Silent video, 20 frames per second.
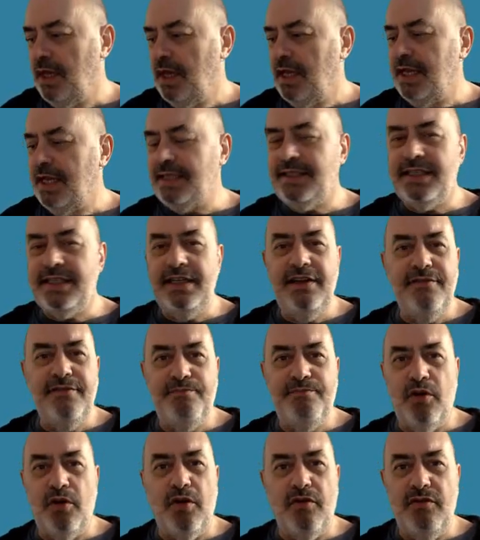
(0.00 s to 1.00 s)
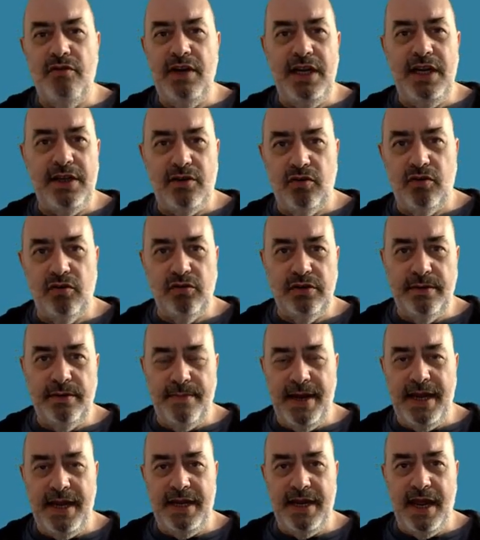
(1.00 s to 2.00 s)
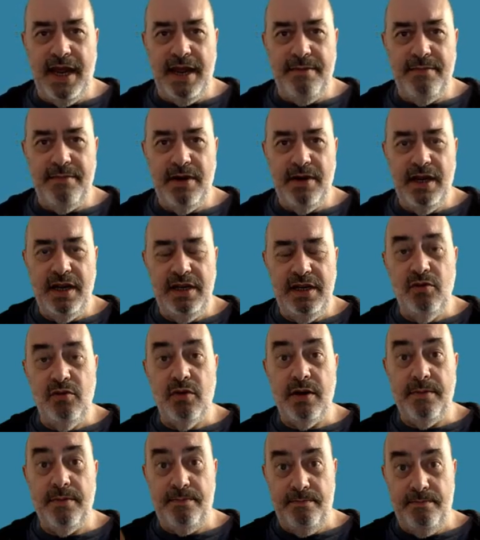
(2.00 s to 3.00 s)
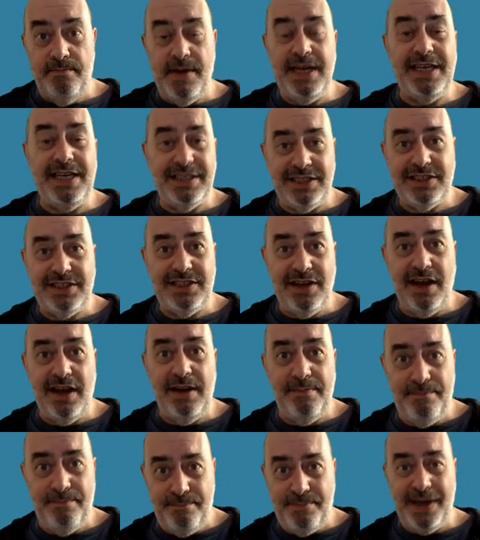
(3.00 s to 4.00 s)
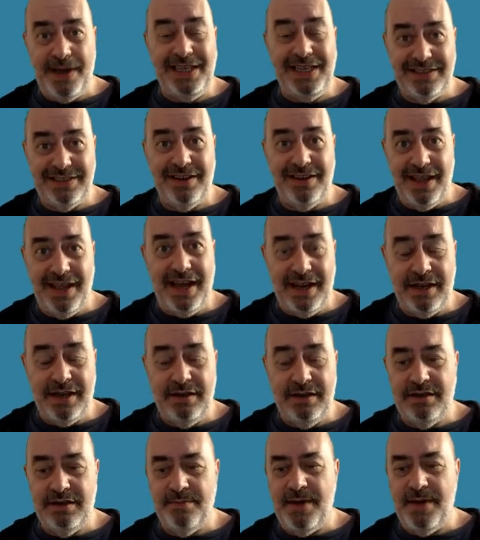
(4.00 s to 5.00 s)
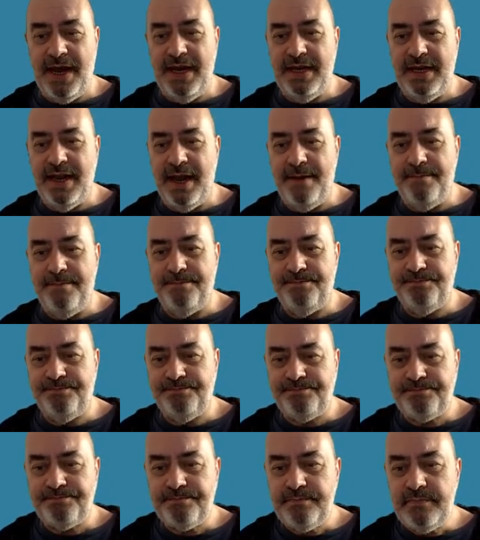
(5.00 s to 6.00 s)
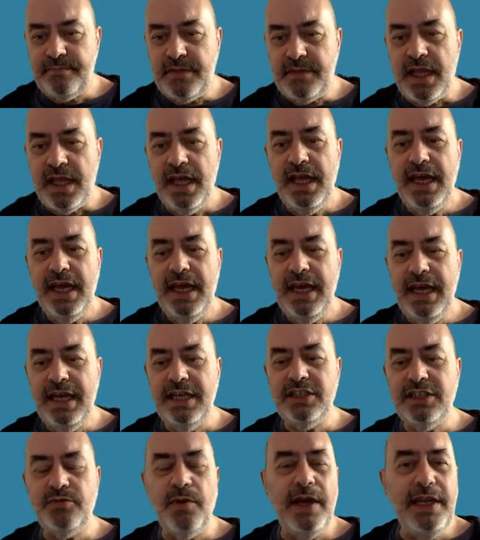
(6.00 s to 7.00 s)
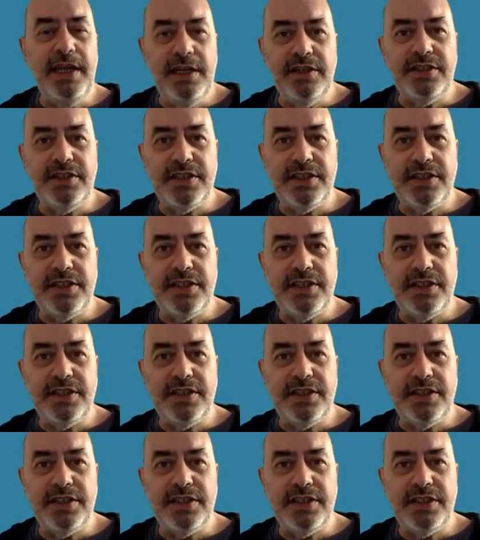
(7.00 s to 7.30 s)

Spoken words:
let's say you've bought a really cool domain name and you want to make a site based on that domain name. Here's where you'd